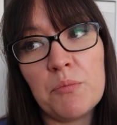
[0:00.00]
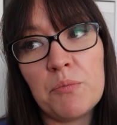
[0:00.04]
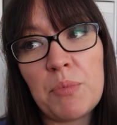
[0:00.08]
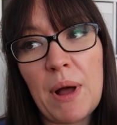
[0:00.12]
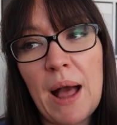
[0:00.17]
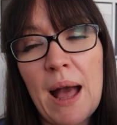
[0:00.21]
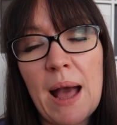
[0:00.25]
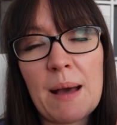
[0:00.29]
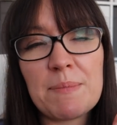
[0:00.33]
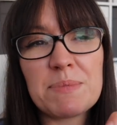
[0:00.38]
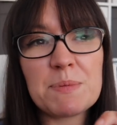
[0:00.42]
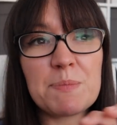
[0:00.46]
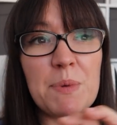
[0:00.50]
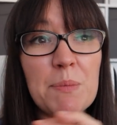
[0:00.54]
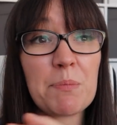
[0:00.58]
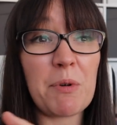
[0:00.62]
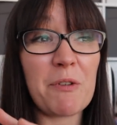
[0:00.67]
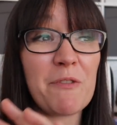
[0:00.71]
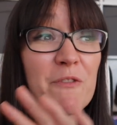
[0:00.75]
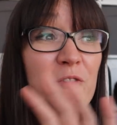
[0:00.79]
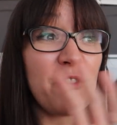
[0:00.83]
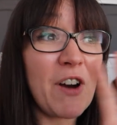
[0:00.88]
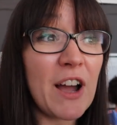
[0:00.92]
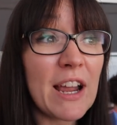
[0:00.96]
Perhaps
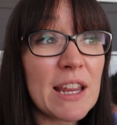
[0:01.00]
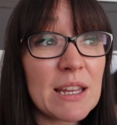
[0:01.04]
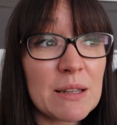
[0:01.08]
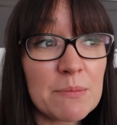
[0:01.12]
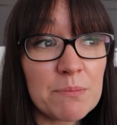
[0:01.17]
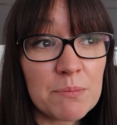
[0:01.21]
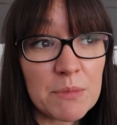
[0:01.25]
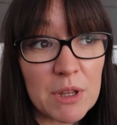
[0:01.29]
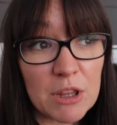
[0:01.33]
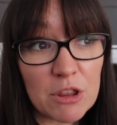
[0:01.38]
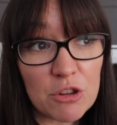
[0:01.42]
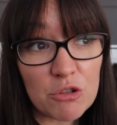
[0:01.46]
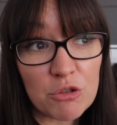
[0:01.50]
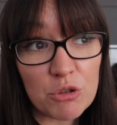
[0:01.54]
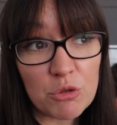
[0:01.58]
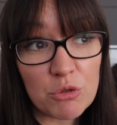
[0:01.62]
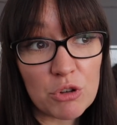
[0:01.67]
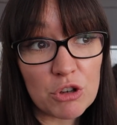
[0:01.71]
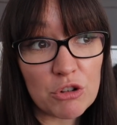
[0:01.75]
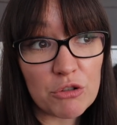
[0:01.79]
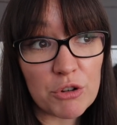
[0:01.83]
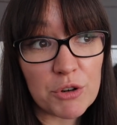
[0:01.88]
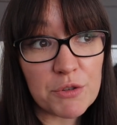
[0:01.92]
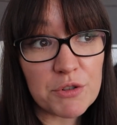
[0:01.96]
people find me through
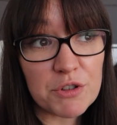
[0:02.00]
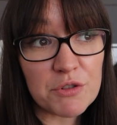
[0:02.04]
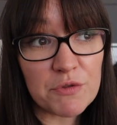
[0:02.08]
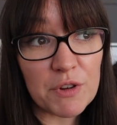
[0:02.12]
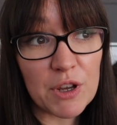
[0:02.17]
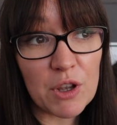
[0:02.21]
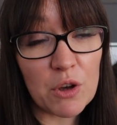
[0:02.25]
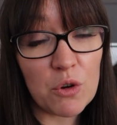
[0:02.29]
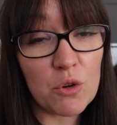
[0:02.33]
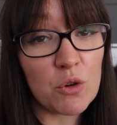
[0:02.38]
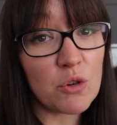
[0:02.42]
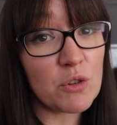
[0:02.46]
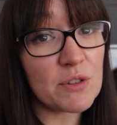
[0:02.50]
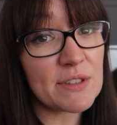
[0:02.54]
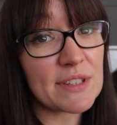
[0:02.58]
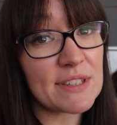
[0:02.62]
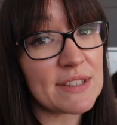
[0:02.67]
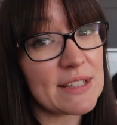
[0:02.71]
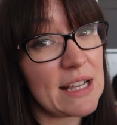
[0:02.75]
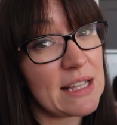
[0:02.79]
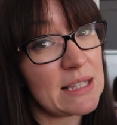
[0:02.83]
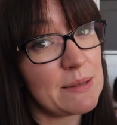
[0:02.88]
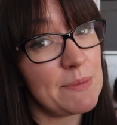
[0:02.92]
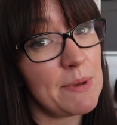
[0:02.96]
the grocery hauls
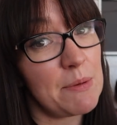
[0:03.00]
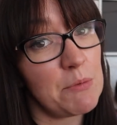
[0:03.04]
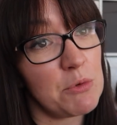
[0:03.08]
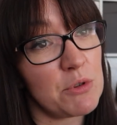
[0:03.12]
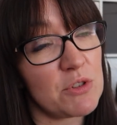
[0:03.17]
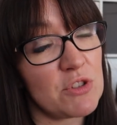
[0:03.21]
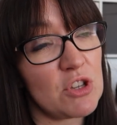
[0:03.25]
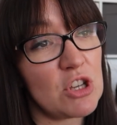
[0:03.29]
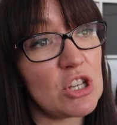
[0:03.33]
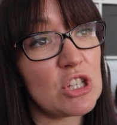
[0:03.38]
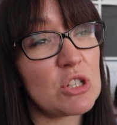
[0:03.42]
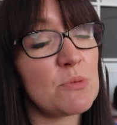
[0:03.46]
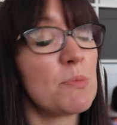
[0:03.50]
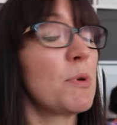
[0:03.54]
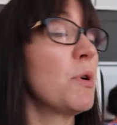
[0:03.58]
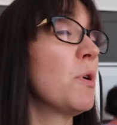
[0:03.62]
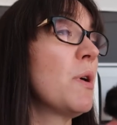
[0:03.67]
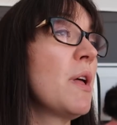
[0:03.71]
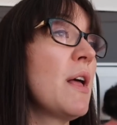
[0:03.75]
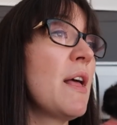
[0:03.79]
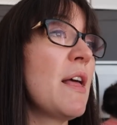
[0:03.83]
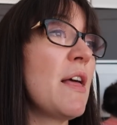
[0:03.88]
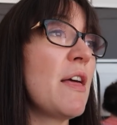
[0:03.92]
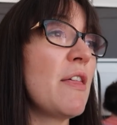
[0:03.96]
because that's a bit more
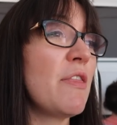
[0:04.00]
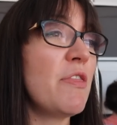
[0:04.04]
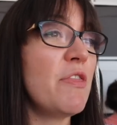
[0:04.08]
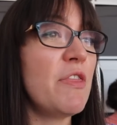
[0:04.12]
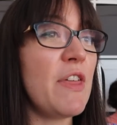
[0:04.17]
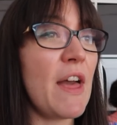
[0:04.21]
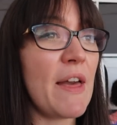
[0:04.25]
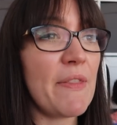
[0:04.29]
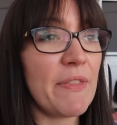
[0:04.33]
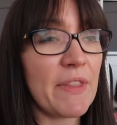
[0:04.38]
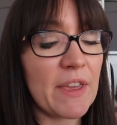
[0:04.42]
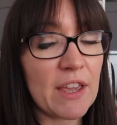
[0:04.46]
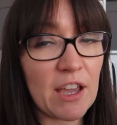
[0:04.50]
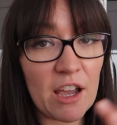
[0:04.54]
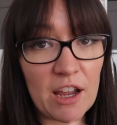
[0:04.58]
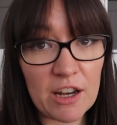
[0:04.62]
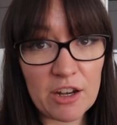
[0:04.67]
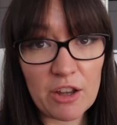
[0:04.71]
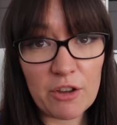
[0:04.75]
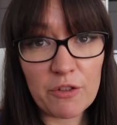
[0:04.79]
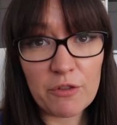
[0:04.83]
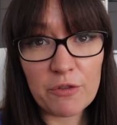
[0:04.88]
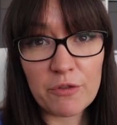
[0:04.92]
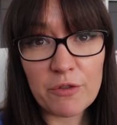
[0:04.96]
searchable. Then they
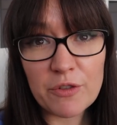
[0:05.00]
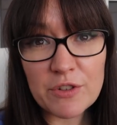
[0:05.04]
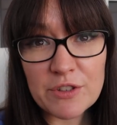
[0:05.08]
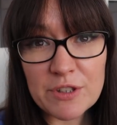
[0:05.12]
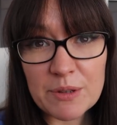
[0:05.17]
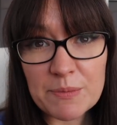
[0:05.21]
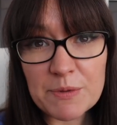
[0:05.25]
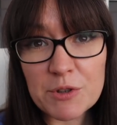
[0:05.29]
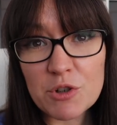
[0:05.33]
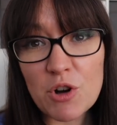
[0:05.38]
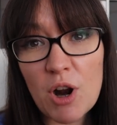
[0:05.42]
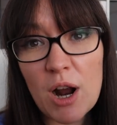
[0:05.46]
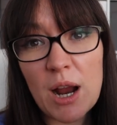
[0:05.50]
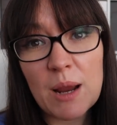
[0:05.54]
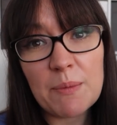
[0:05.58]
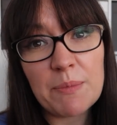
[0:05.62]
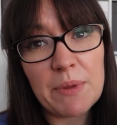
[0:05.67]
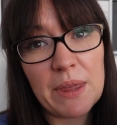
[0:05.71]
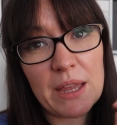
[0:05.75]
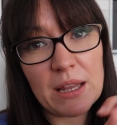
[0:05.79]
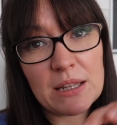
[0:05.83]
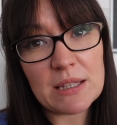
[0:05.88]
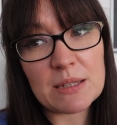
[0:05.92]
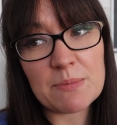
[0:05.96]
kind of subscribe
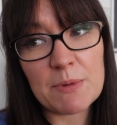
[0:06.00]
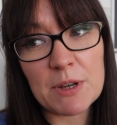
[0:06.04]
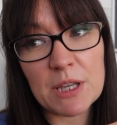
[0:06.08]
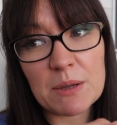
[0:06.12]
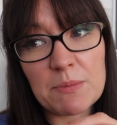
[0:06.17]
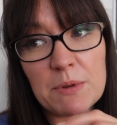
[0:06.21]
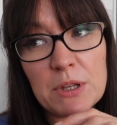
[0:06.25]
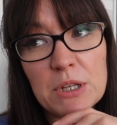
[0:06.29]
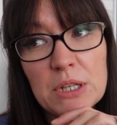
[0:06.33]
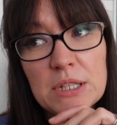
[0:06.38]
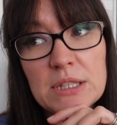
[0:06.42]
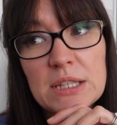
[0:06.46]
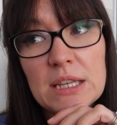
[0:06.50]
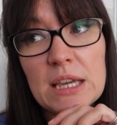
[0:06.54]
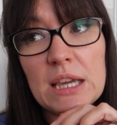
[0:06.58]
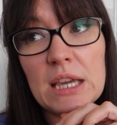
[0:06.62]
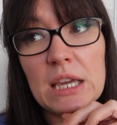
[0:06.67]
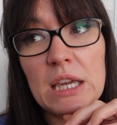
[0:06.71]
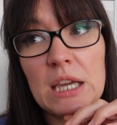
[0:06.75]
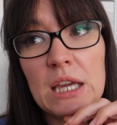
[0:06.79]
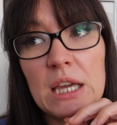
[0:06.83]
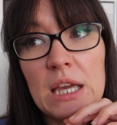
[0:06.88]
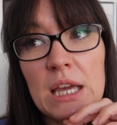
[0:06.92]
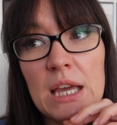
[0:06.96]
into my
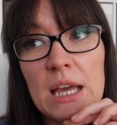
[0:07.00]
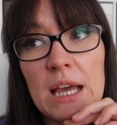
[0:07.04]
community.